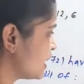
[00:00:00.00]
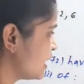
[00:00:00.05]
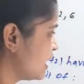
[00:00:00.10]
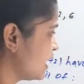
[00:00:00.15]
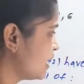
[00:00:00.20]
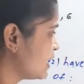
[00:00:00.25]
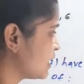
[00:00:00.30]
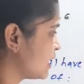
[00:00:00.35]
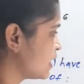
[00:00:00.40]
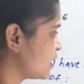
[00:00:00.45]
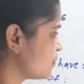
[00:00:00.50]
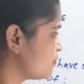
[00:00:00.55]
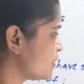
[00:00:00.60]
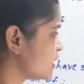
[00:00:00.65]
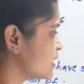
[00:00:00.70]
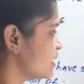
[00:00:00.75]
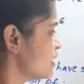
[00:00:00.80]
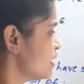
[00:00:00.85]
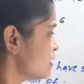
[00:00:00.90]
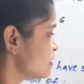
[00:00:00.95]
A and
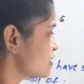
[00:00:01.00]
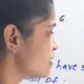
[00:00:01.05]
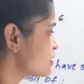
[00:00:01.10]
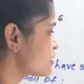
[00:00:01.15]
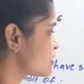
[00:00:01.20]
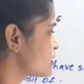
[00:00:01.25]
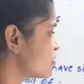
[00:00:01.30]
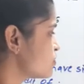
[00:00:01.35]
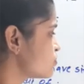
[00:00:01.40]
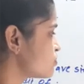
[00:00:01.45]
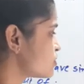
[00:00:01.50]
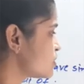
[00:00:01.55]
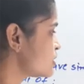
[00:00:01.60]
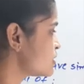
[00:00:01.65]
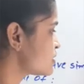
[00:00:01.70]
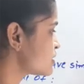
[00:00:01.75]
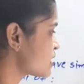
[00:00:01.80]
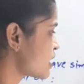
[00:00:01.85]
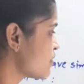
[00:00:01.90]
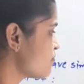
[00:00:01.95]
B. This gives the
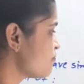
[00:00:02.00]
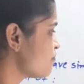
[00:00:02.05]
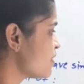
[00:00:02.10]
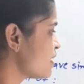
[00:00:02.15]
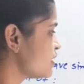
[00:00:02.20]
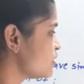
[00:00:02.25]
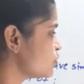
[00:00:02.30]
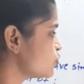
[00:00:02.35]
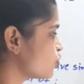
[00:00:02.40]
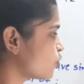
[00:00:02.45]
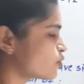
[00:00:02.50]
same value